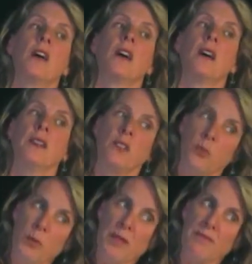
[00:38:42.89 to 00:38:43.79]
Another
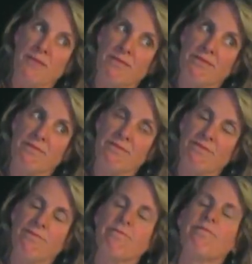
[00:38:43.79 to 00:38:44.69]
woman
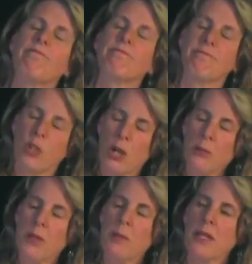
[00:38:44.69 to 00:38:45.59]
called
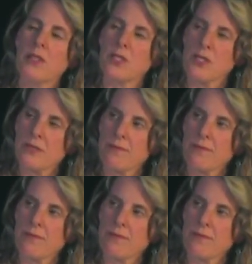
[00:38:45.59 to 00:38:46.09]
me a bitch.